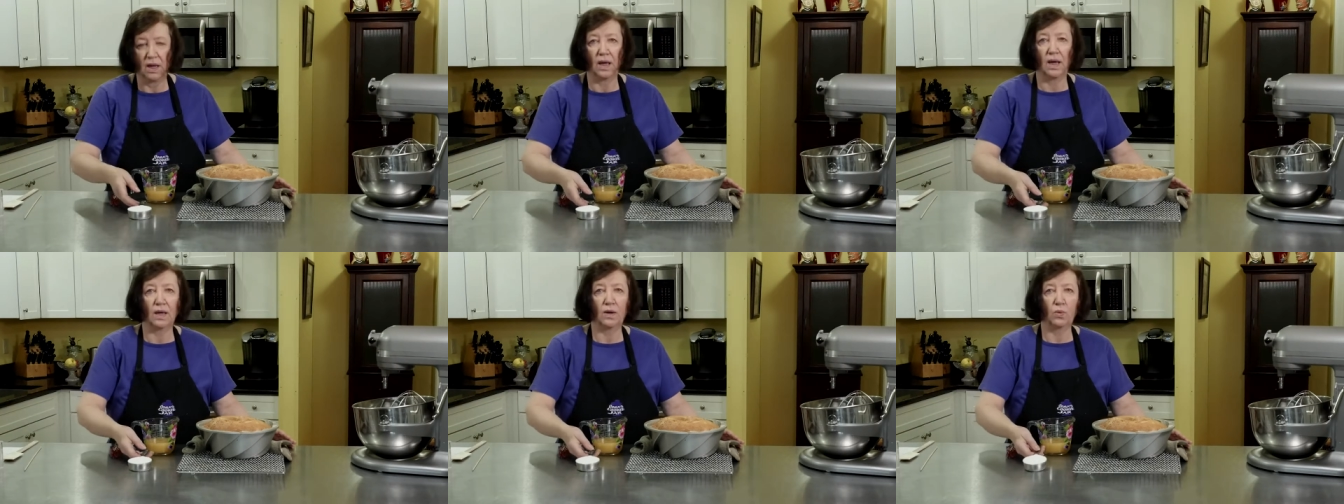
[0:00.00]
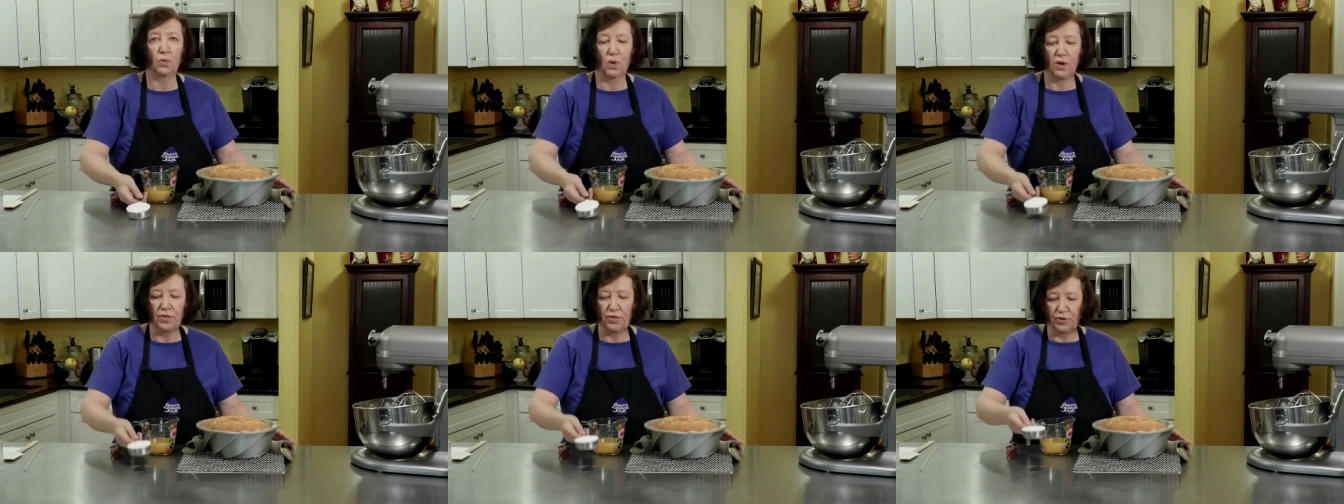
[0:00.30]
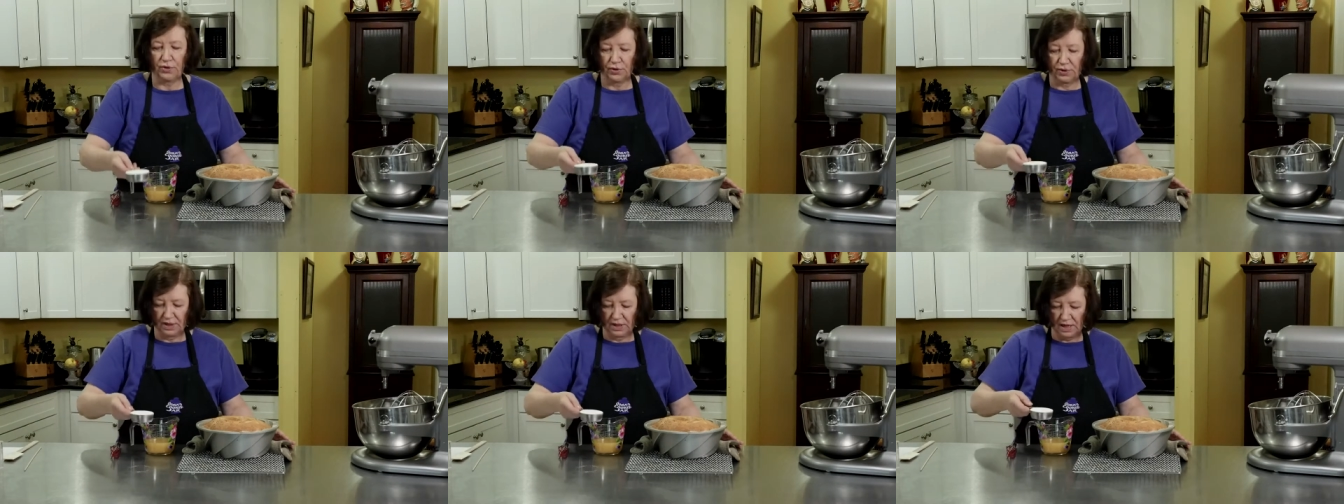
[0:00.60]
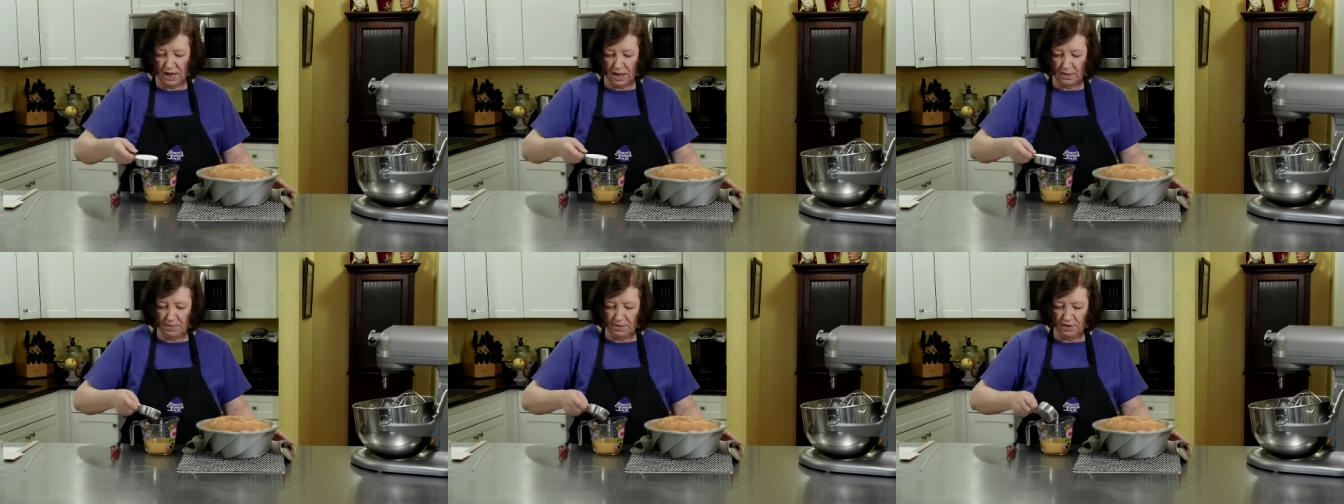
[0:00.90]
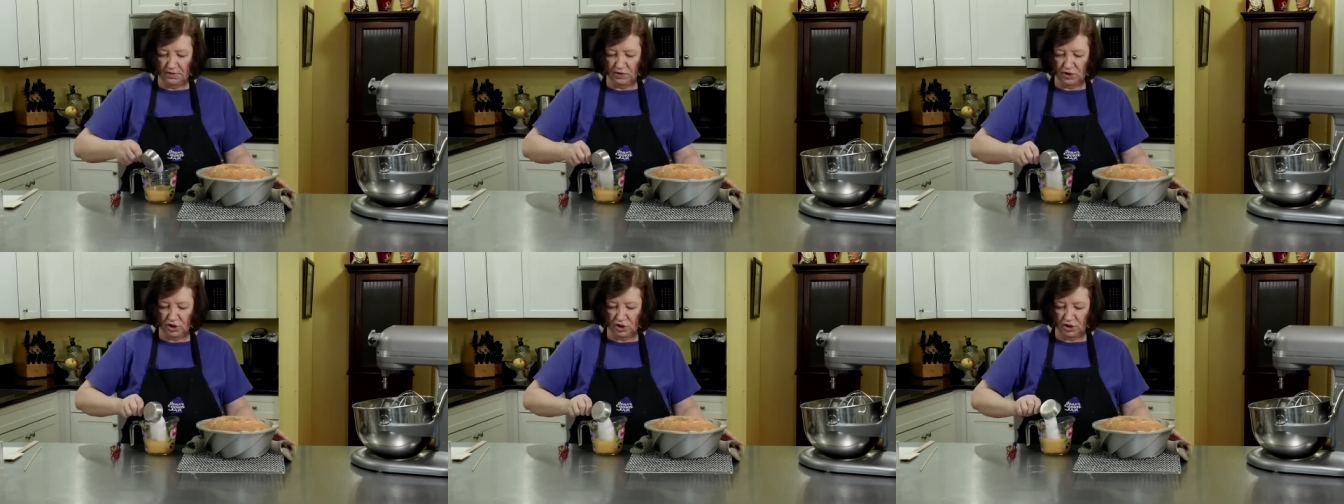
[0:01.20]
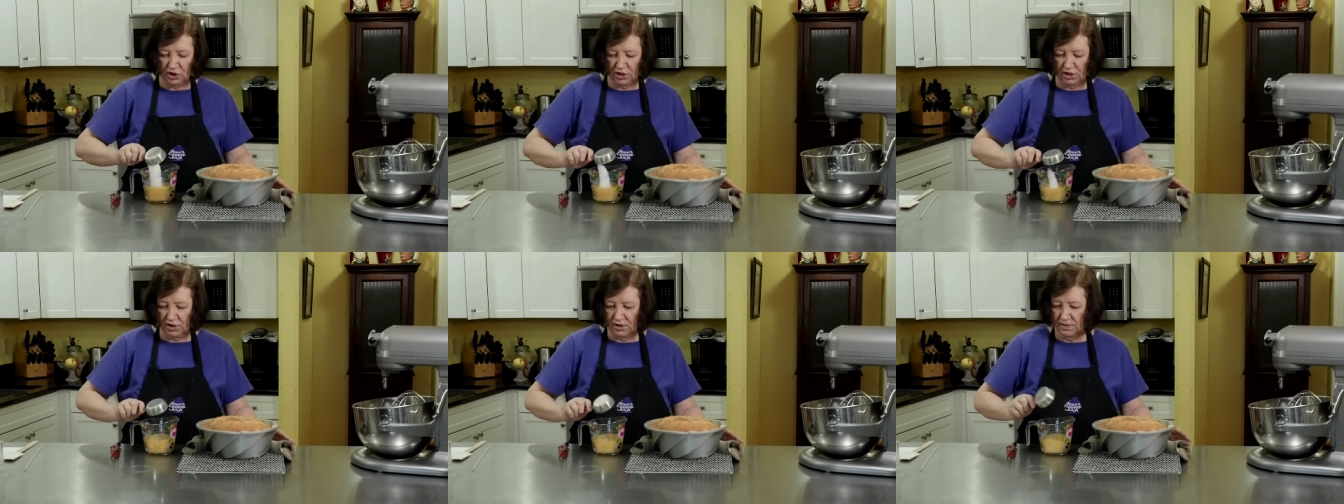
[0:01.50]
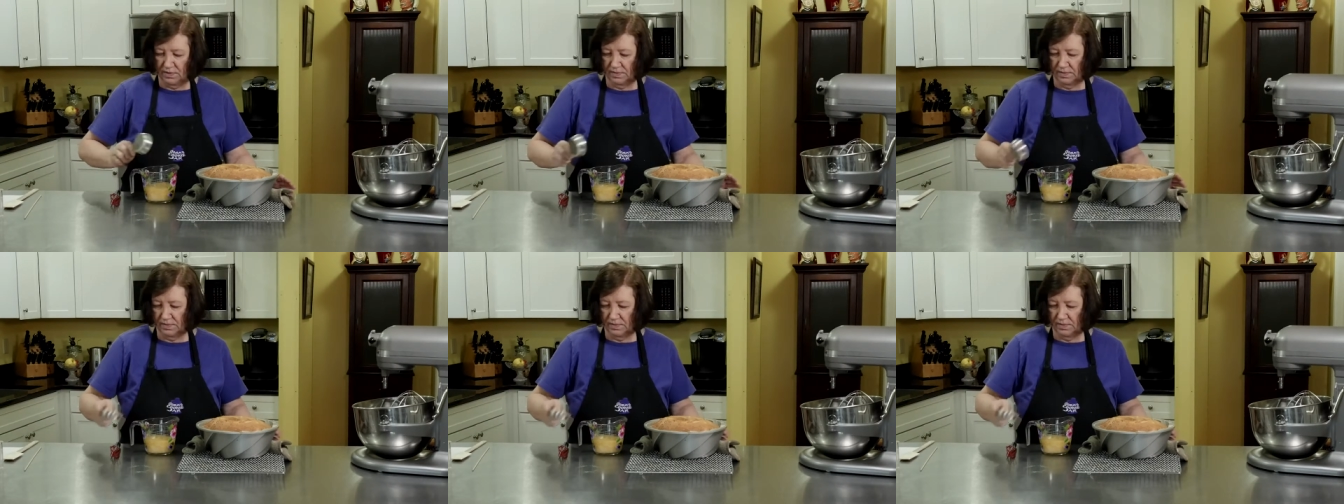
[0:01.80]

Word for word: and one third cup of sugar.